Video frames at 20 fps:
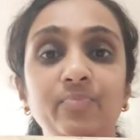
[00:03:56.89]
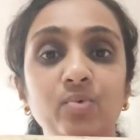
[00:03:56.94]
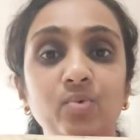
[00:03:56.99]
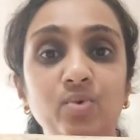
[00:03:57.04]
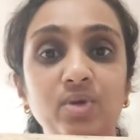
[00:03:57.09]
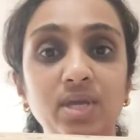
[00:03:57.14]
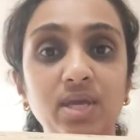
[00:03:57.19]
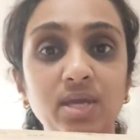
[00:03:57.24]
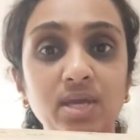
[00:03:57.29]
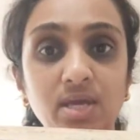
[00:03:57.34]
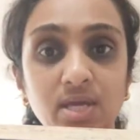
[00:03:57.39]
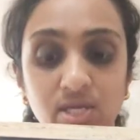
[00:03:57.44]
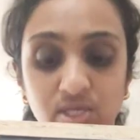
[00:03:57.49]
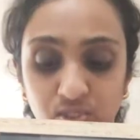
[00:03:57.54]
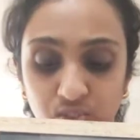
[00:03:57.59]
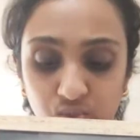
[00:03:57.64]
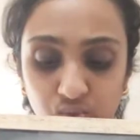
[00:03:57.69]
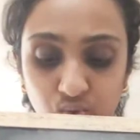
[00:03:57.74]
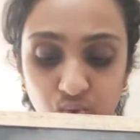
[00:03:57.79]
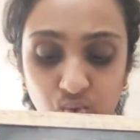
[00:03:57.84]
Okay,
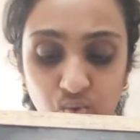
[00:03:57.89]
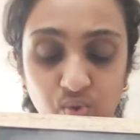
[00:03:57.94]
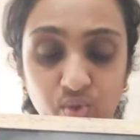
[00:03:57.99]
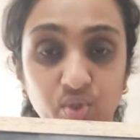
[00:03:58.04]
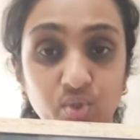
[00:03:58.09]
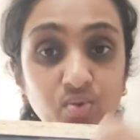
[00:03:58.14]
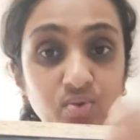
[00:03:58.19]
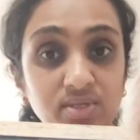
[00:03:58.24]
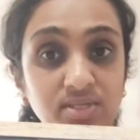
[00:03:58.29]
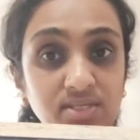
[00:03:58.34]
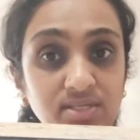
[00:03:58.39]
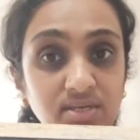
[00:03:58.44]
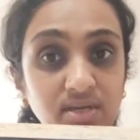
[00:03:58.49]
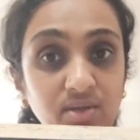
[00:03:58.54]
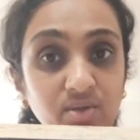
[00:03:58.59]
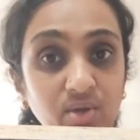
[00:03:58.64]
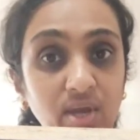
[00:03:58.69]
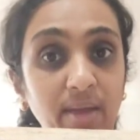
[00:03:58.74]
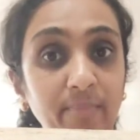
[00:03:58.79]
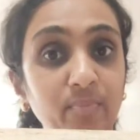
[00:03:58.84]
so
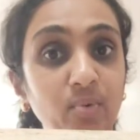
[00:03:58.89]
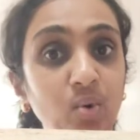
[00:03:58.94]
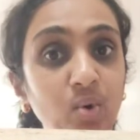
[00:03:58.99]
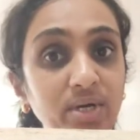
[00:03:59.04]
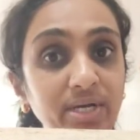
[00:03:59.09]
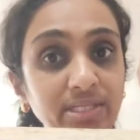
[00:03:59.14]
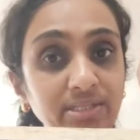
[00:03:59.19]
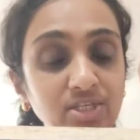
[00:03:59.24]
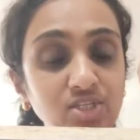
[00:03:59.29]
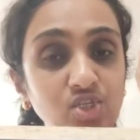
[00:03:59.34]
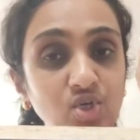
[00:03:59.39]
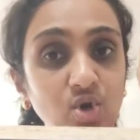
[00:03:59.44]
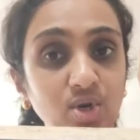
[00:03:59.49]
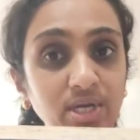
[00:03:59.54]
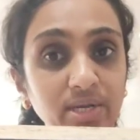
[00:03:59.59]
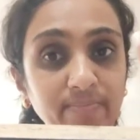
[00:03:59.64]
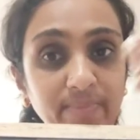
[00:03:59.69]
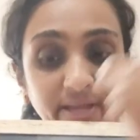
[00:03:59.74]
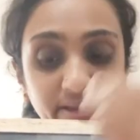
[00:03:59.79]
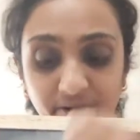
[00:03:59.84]
I'm holding the chalk
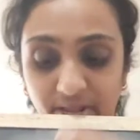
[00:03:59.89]
in my